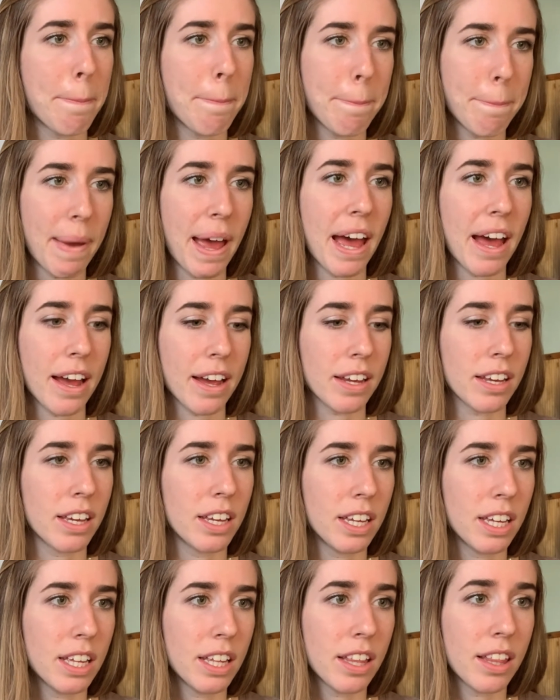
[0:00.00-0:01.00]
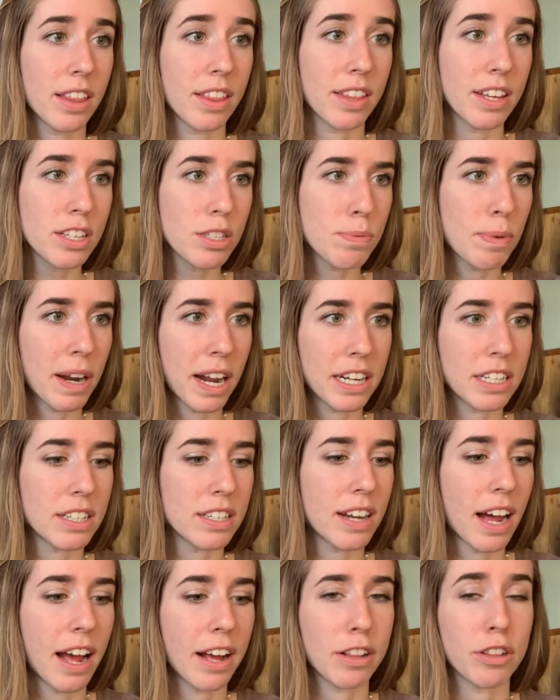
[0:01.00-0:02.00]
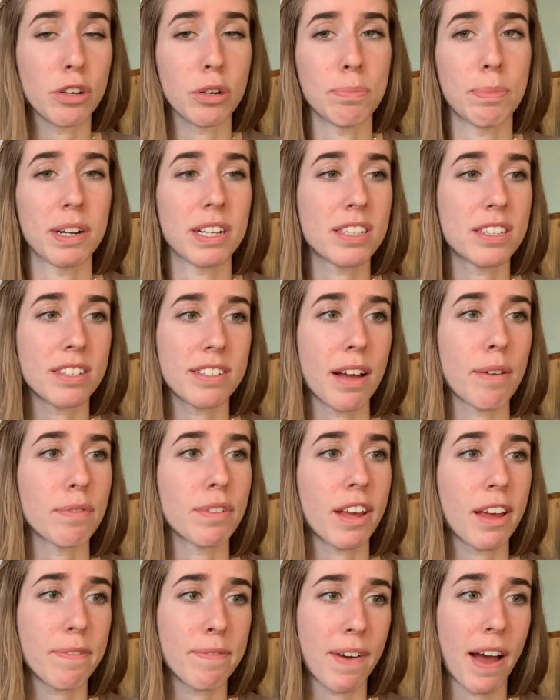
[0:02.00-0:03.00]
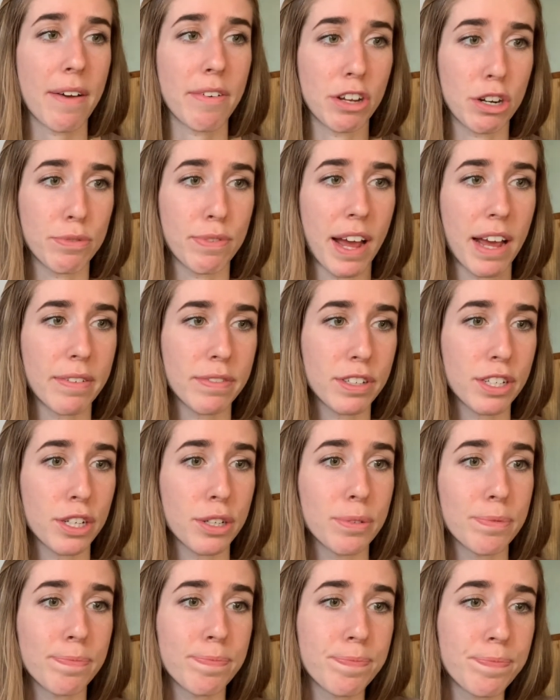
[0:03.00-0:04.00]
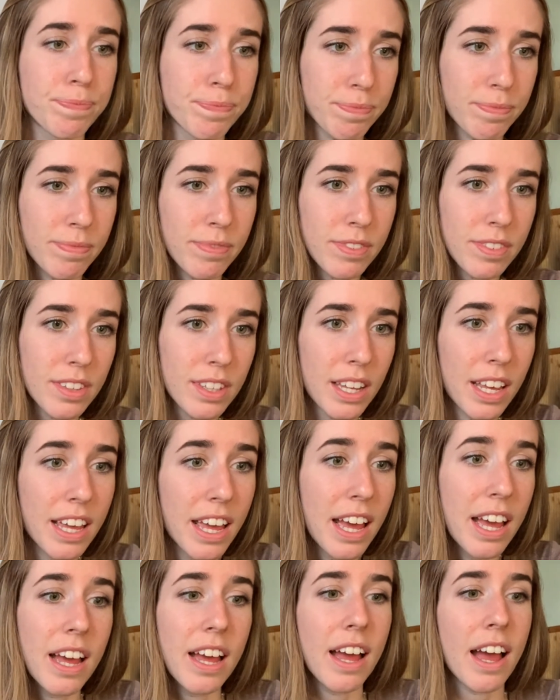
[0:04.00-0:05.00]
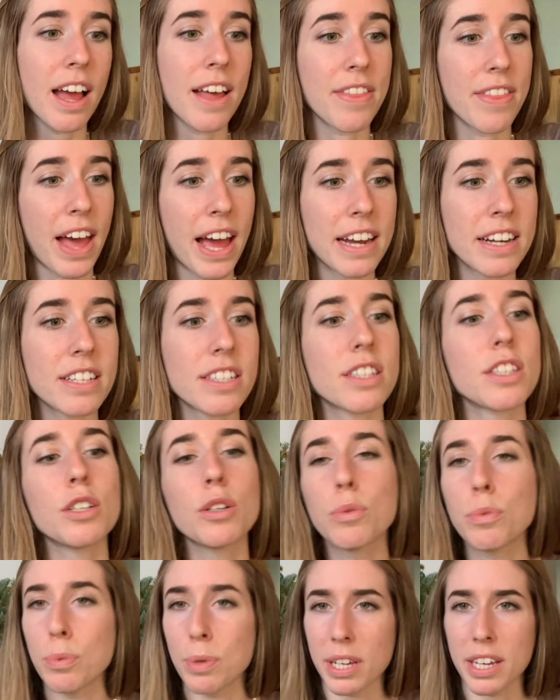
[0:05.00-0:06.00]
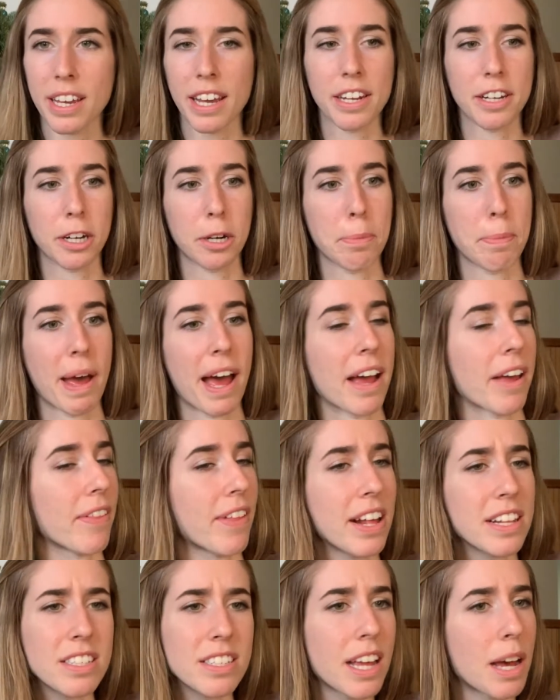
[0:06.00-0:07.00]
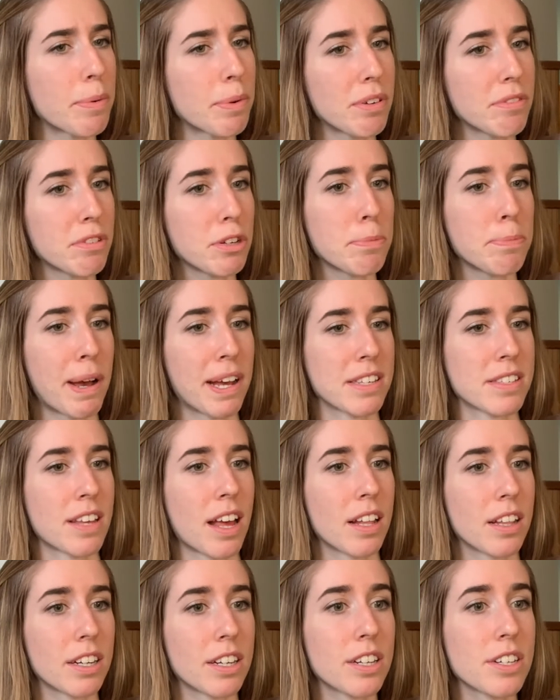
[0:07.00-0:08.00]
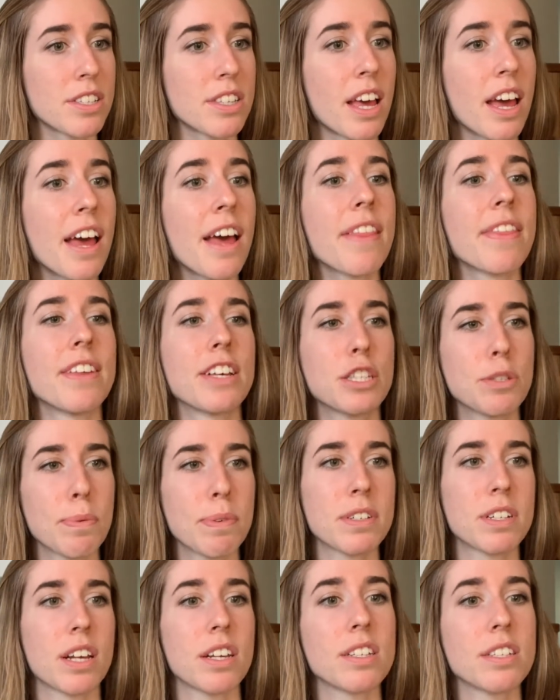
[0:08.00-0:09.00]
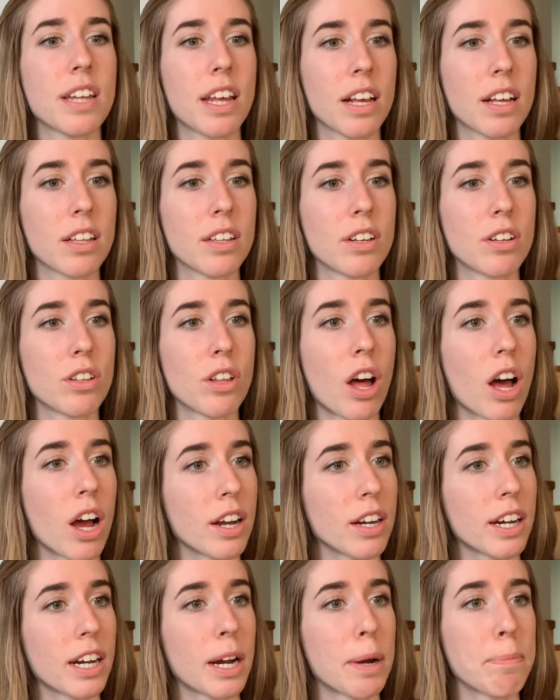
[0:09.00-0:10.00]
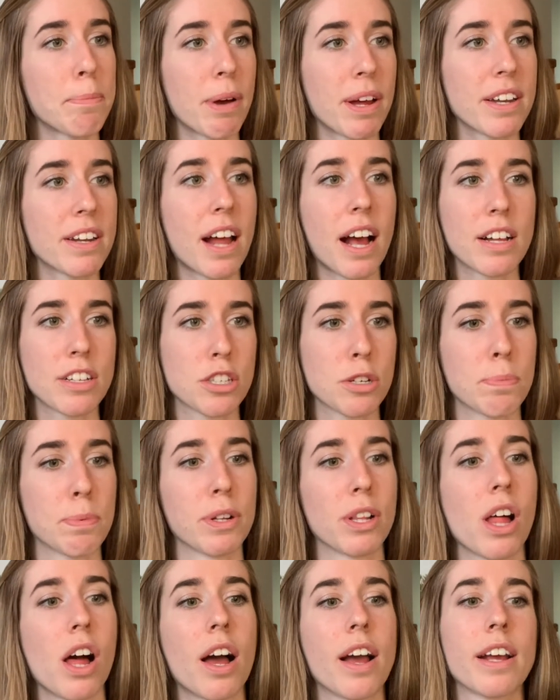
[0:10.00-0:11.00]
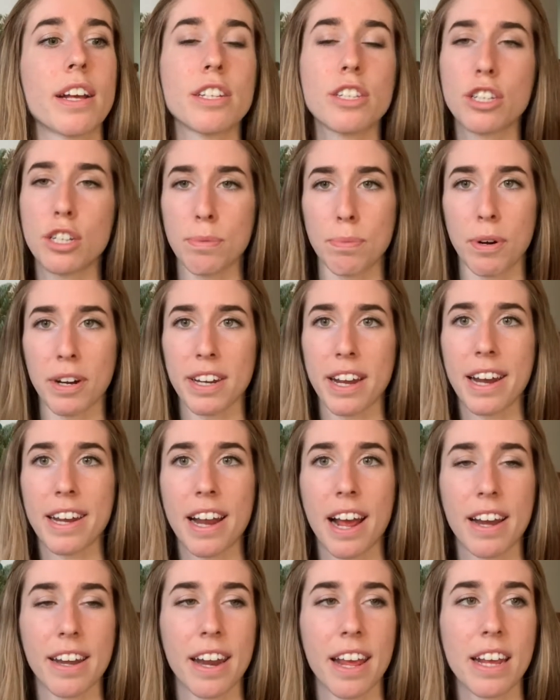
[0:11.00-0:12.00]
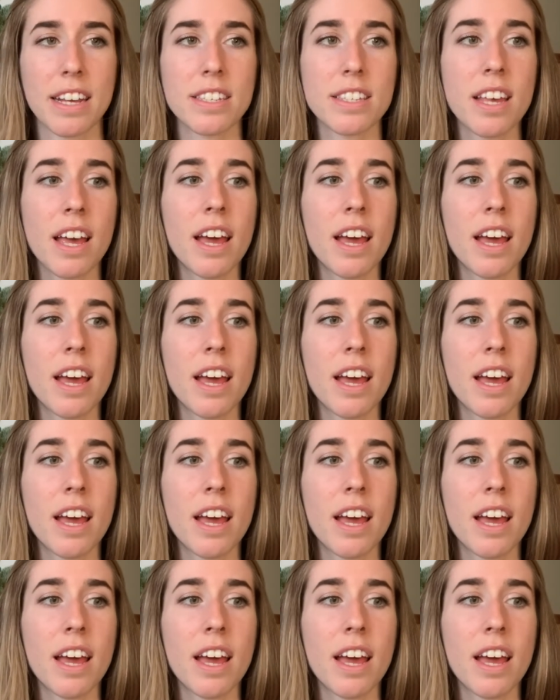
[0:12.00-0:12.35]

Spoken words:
bag. This one I did not include, but it's definitely a 5 out of 5 too. And that is the Weekender bag. That's not one of their best sellers. This one does take a little longer, but not super long. It's 2.99 days